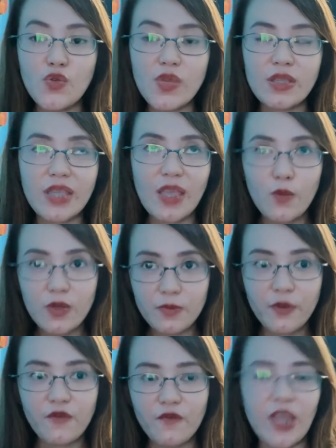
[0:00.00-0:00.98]
they will
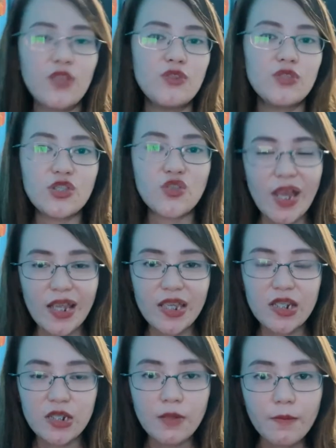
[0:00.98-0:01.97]
provide you the
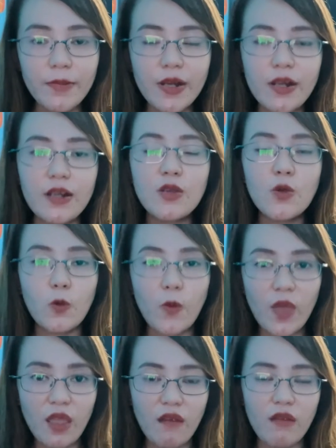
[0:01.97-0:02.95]
tracking number
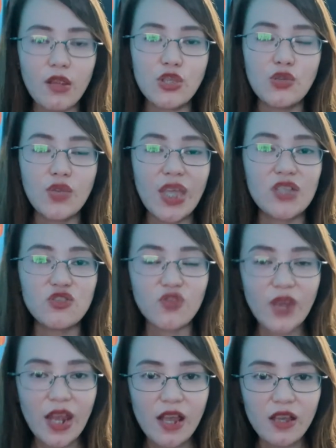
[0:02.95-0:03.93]
where you can
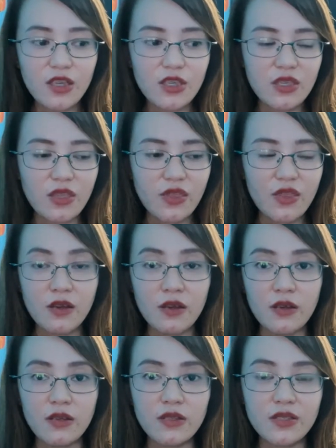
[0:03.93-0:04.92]
track
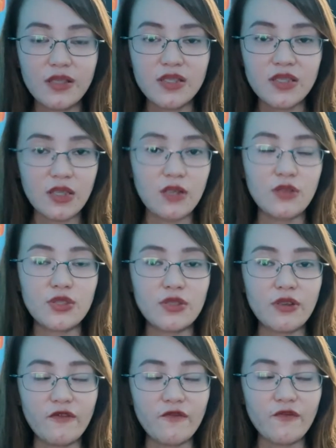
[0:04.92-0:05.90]
the status
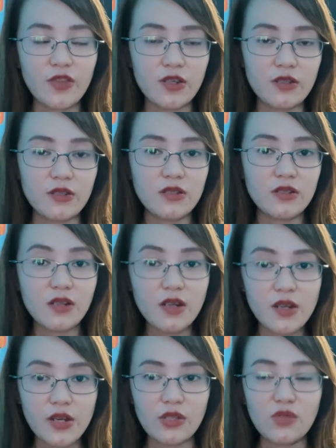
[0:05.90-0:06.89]
of the
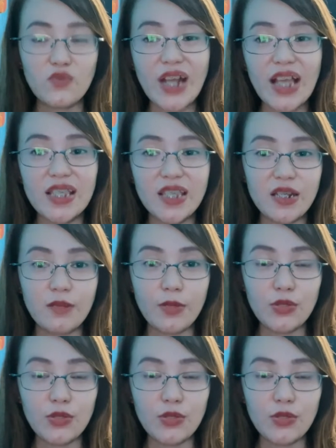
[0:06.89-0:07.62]
card. Kung nasaan na